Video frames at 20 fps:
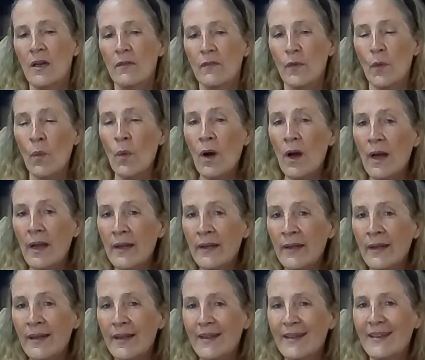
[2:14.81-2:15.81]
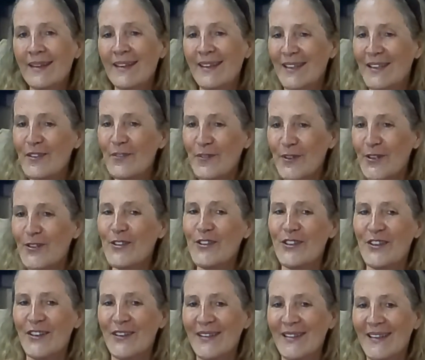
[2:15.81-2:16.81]
For one, in the
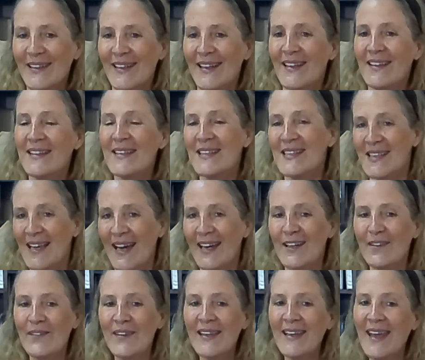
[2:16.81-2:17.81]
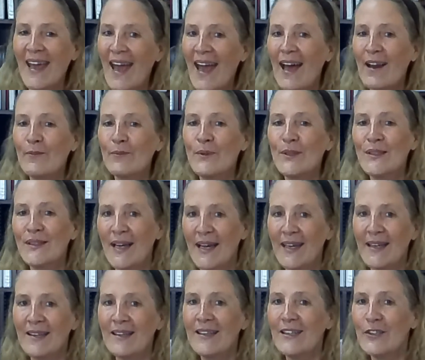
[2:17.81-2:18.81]
future, the sight of the cat will
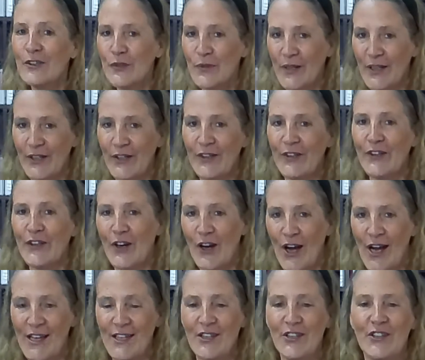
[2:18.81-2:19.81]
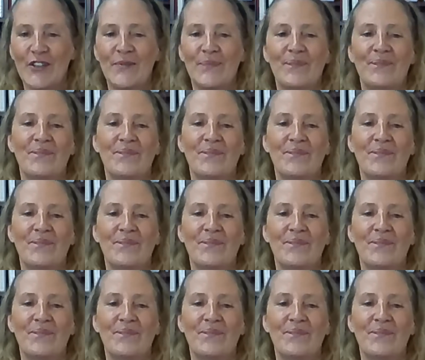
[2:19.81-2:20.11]
likely trigger caution.